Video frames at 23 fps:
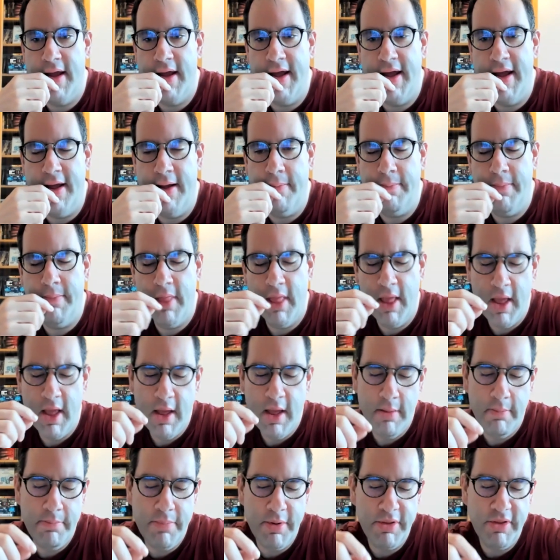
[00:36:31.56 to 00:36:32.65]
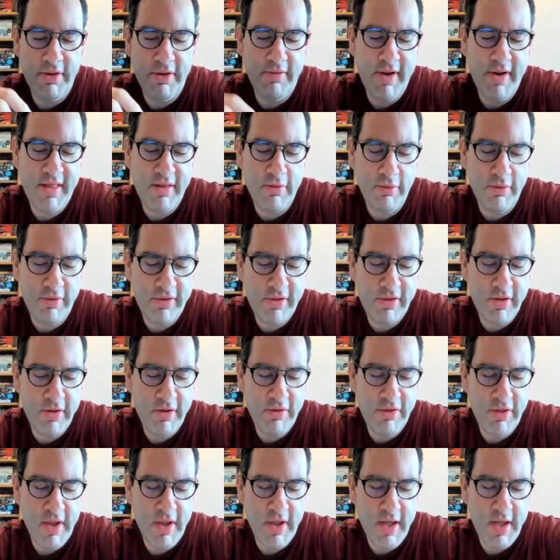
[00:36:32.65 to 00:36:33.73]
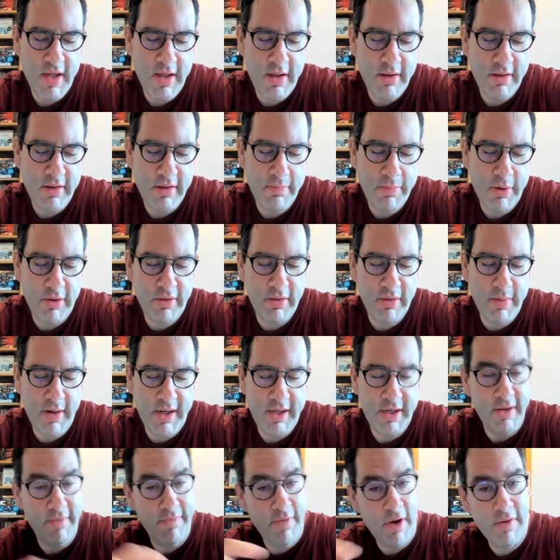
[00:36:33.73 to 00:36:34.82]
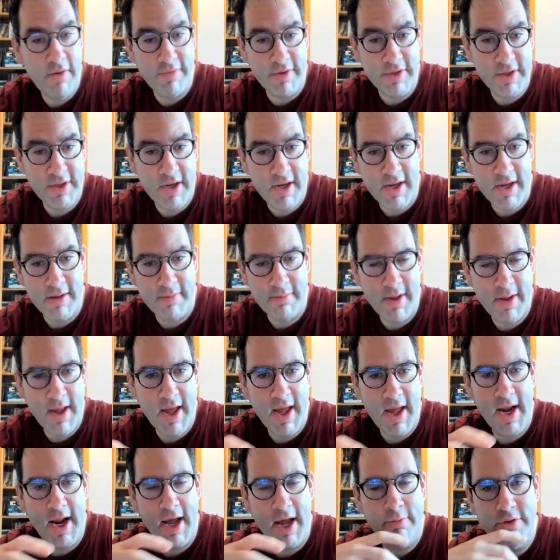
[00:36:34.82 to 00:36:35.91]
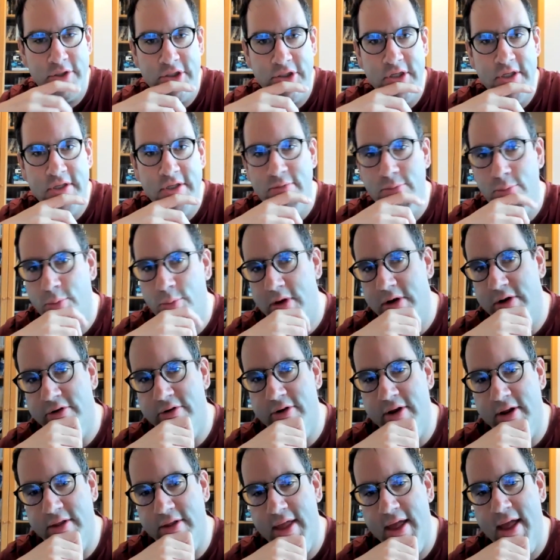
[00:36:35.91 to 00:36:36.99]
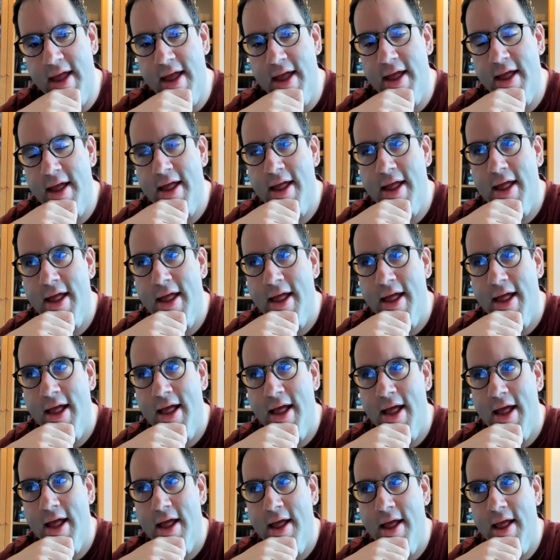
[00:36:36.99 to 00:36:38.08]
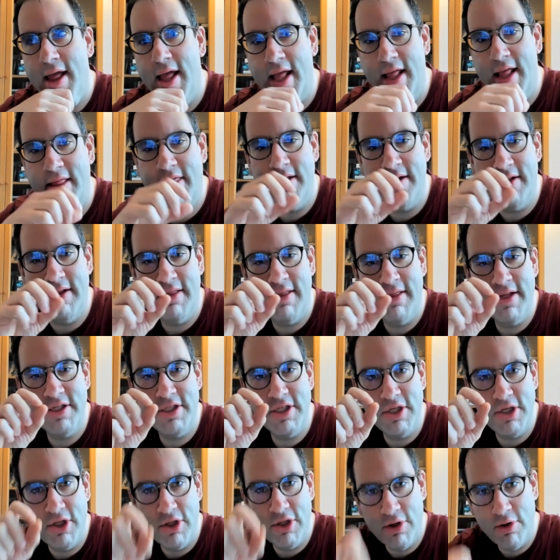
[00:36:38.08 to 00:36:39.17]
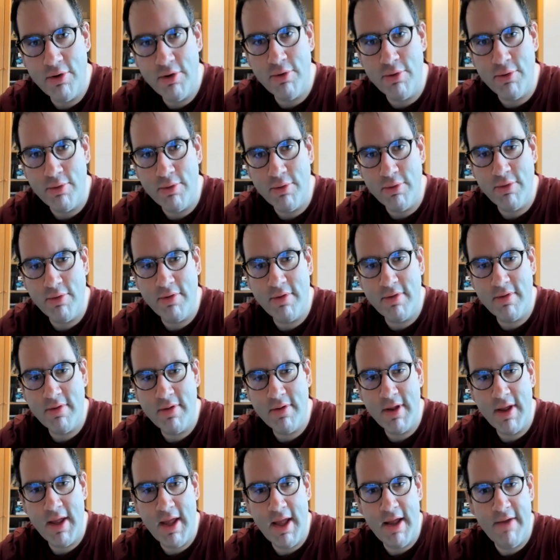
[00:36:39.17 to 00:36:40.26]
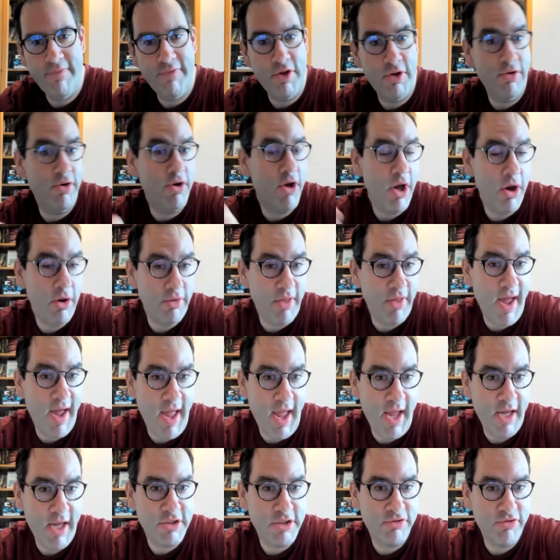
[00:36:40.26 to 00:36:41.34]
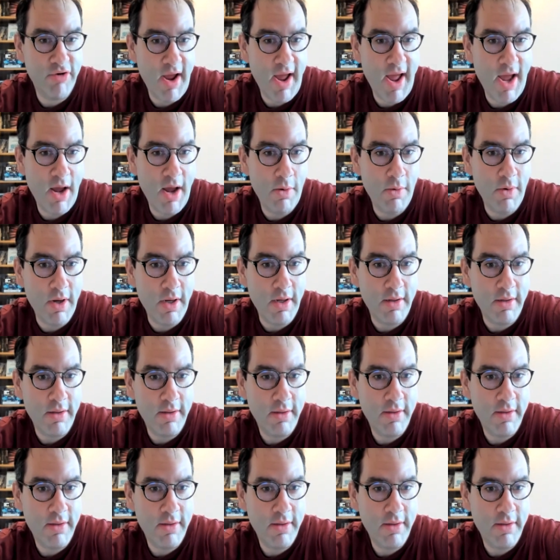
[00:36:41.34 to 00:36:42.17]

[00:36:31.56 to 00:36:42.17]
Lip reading: But there is also the possibility of overtime, and I was just wondering, there is the decision yours if you go that extra hour?